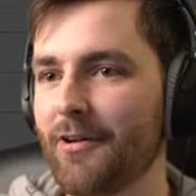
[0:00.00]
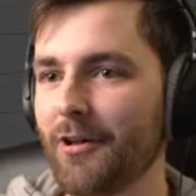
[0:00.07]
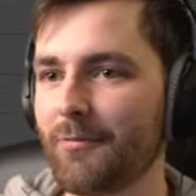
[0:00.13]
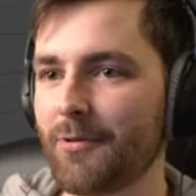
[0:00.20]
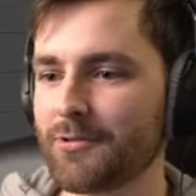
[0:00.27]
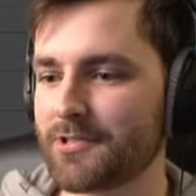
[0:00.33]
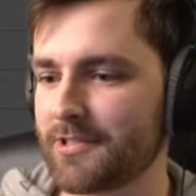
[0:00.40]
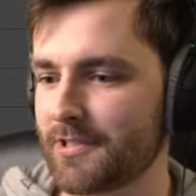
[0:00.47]

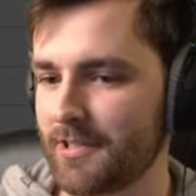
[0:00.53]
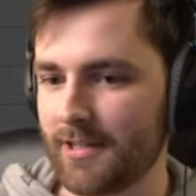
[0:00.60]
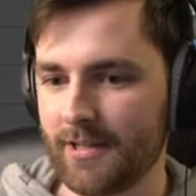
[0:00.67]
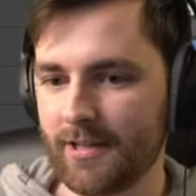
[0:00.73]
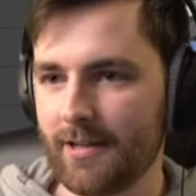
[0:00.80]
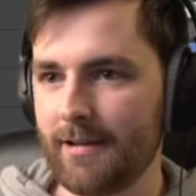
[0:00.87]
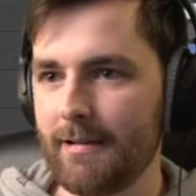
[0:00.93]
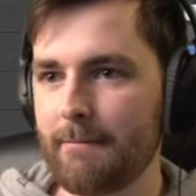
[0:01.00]
almost.
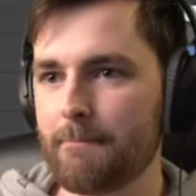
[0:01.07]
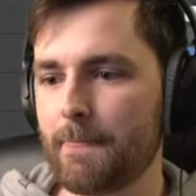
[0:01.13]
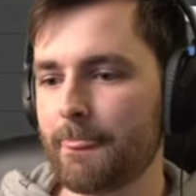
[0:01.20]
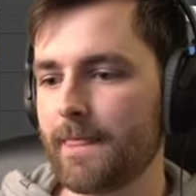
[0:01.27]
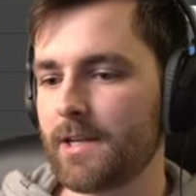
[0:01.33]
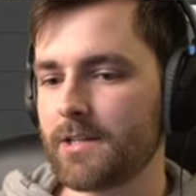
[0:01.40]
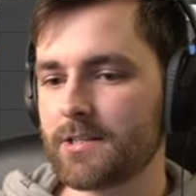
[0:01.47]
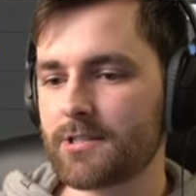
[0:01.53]

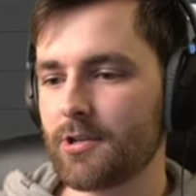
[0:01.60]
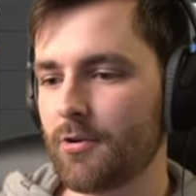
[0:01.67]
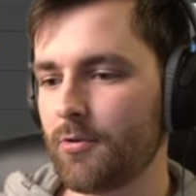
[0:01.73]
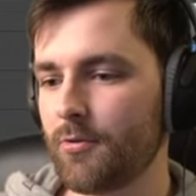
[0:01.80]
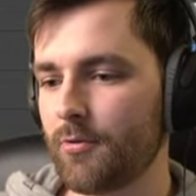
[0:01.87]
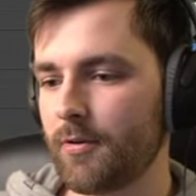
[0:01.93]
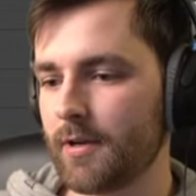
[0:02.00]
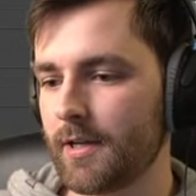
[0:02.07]

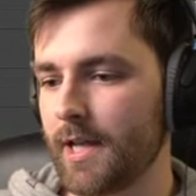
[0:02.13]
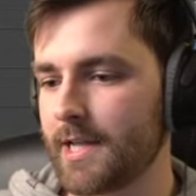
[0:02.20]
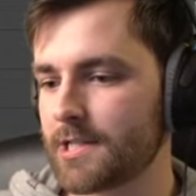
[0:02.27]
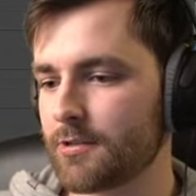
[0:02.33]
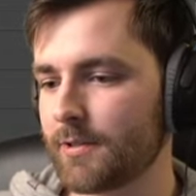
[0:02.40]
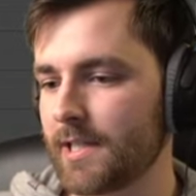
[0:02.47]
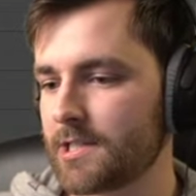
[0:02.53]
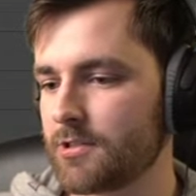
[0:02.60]
So yeah,
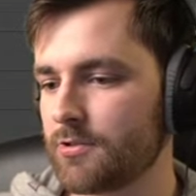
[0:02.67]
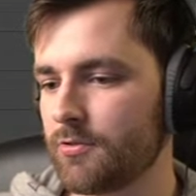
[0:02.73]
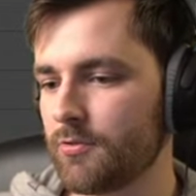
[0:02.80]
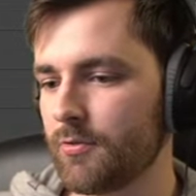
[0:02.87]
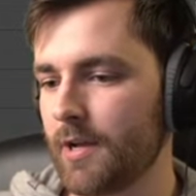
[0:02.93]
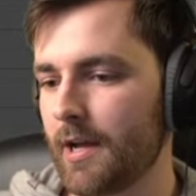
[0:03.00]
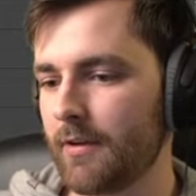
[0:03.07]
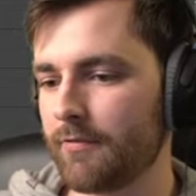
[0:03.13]
so let's
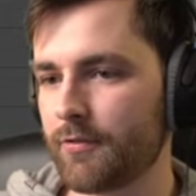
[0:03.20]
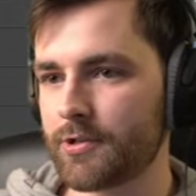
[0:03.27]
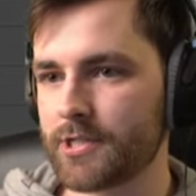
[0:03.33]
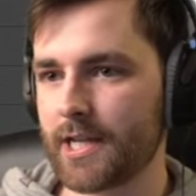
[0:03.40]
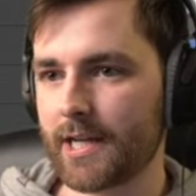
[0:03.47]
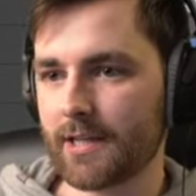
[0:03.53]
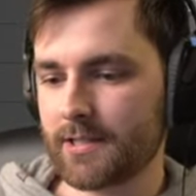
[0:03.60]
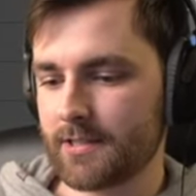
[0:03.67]
do uh, four
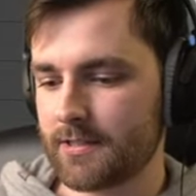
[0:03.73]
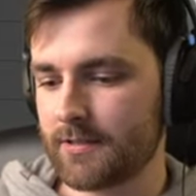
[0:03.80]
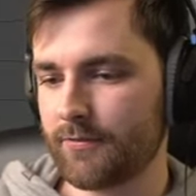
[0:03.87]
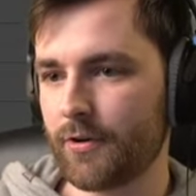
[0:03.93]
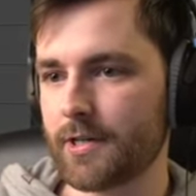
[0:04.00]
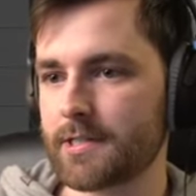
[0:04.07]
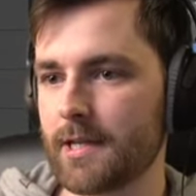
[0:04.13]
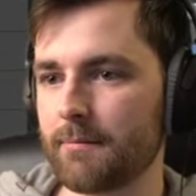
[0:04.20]
seconds,
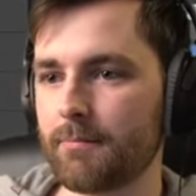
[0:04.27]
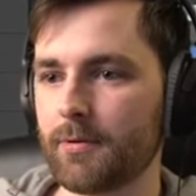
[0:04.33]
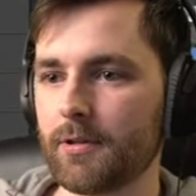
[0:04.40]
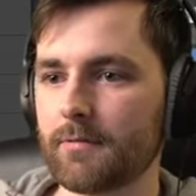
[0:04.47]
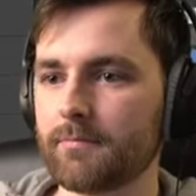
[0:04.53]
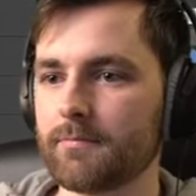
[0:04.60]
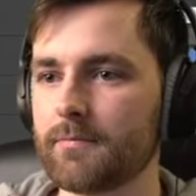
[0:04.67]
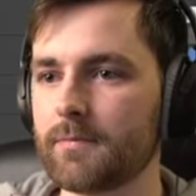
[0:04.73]
for example.